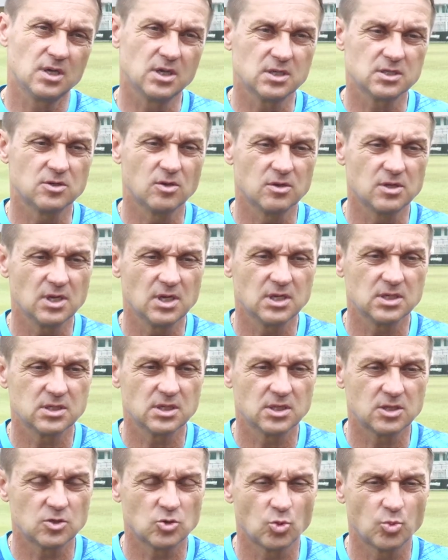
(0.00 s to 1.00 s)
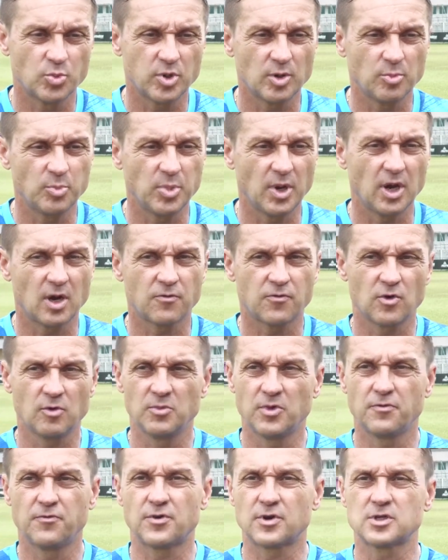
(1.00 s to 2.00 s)
It's not easy to prepare
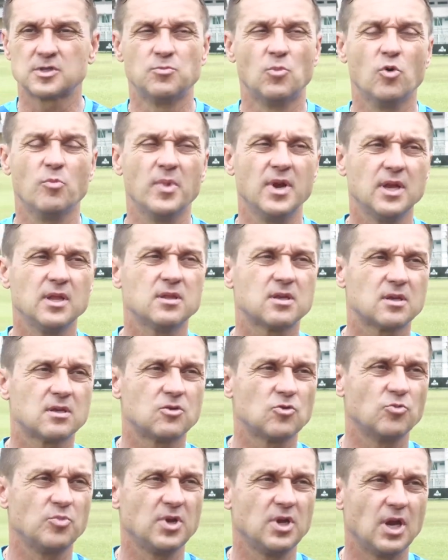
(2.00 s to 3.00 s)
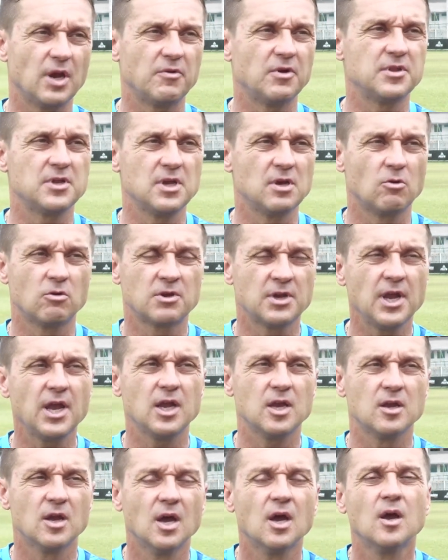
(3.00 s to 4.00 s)
from the first moment to be everything
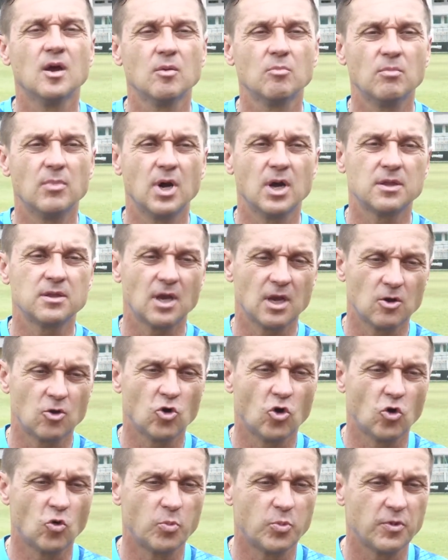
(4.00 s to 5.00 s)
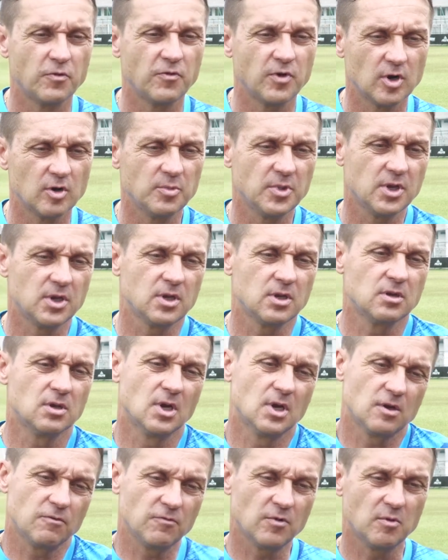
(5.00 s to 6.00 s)
okay, but I hope will be
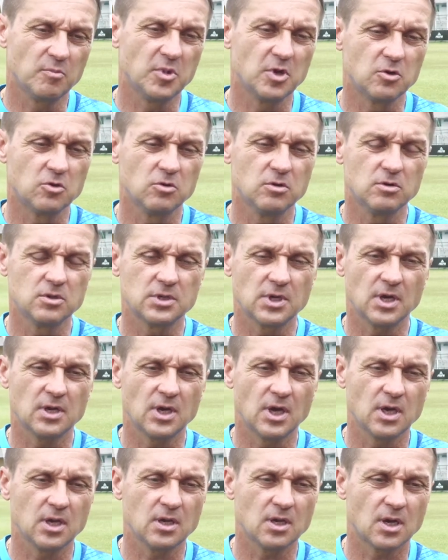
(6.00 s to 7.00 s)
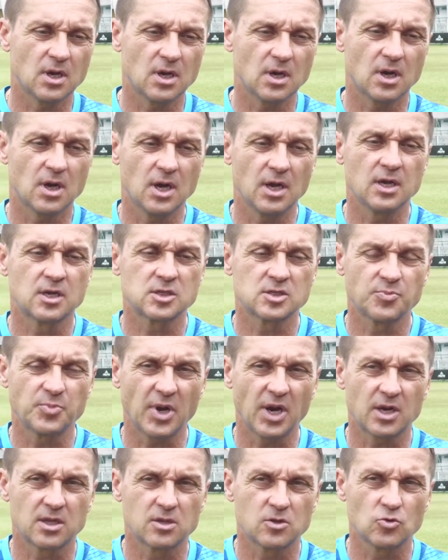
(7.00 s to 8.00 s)
good, and I
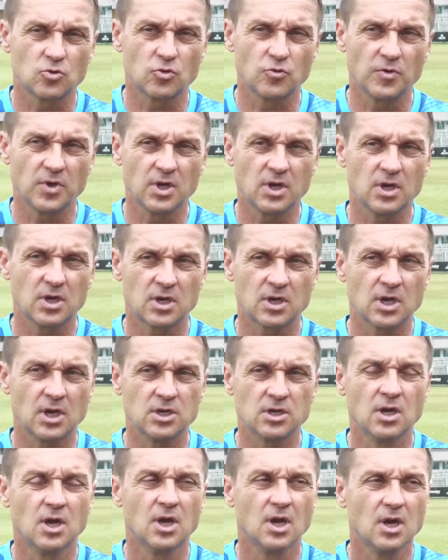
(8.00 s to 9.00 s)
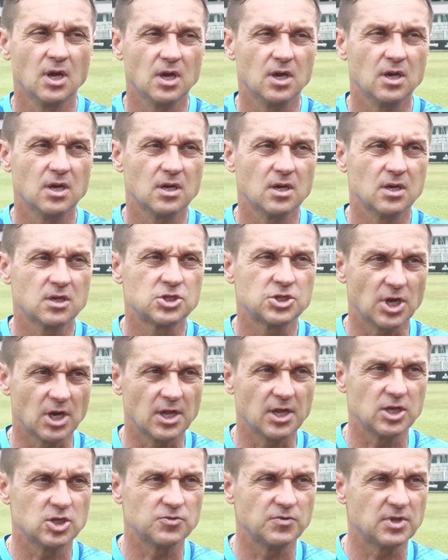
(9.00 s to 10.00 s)
expect to we can
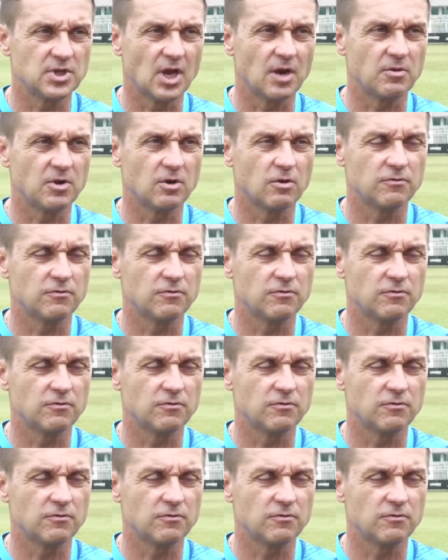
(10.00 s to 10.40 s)
challenge with every